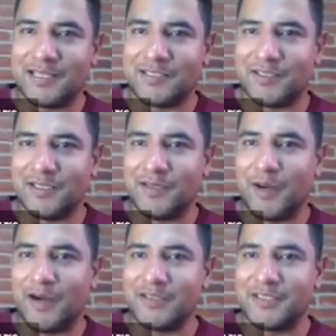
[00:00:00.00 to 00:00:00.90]
last
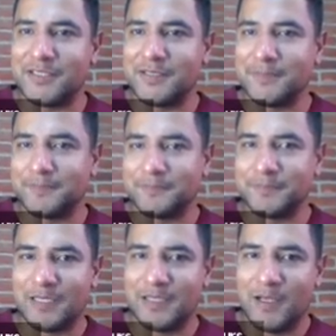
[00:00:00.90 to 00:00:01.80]
part
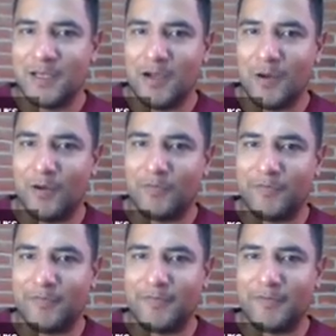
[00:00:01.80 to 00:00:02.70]

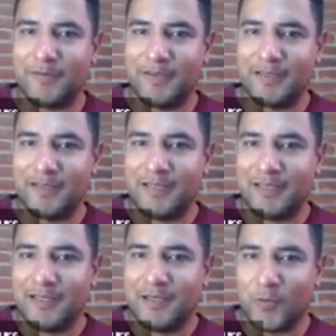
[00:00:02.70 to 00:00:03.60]
of
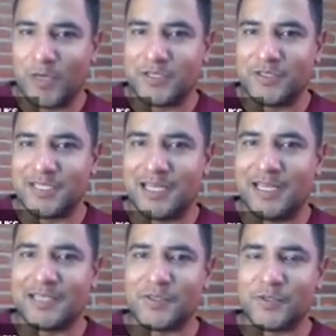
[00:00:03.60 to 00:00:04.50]
questions and
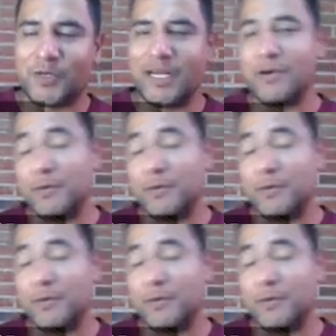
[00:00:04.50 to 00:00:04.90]
answers. Okay,